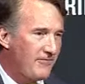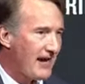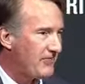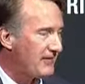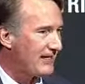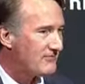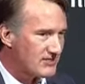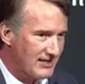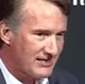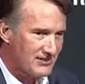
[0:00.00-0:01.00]
faith
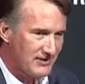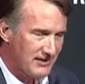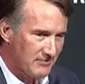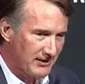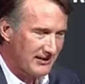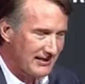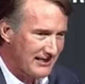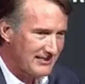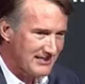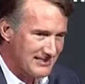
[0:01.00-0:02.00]
gives us the
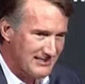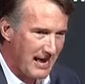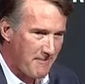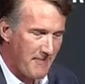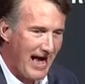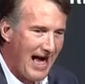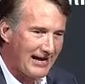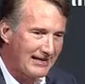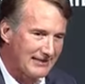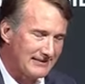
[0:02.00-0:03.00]
ability to step
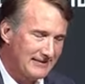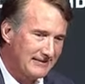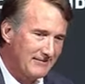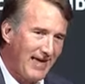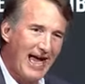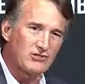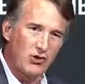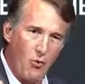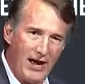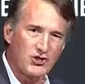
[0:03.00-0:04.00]
back and ask
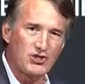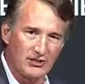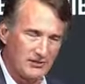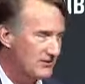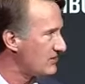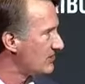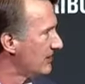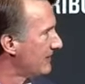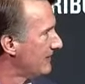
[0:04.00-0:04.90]
questions